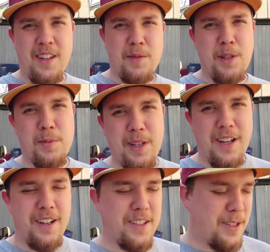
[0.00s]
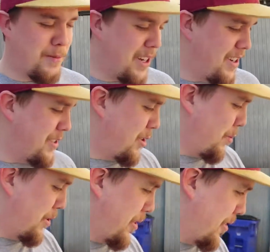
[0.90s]
this must be some kind of
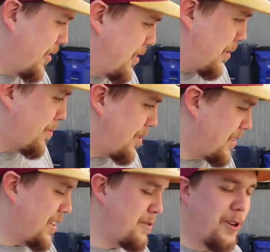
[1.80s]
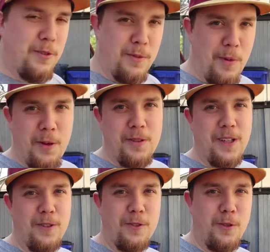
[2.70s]
super dirt or something, because I rode the
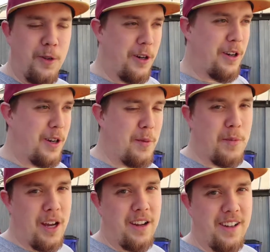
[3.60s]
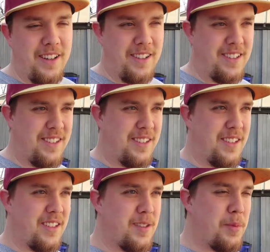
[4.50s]
motorcycle to work and back, and
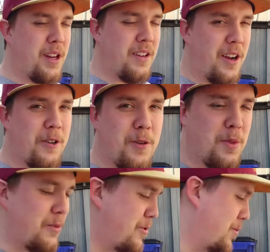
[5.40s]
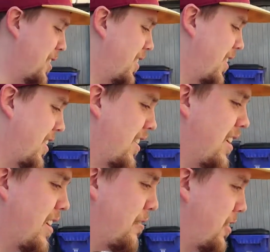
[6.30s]
it's about an hour commute for me.
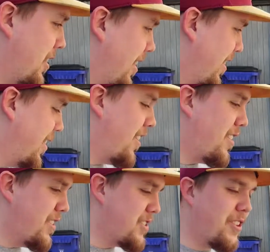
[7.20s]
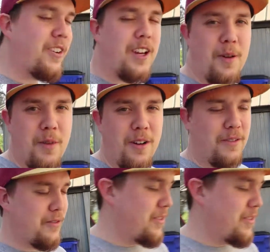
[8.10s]
I feel like none of this dirt came off.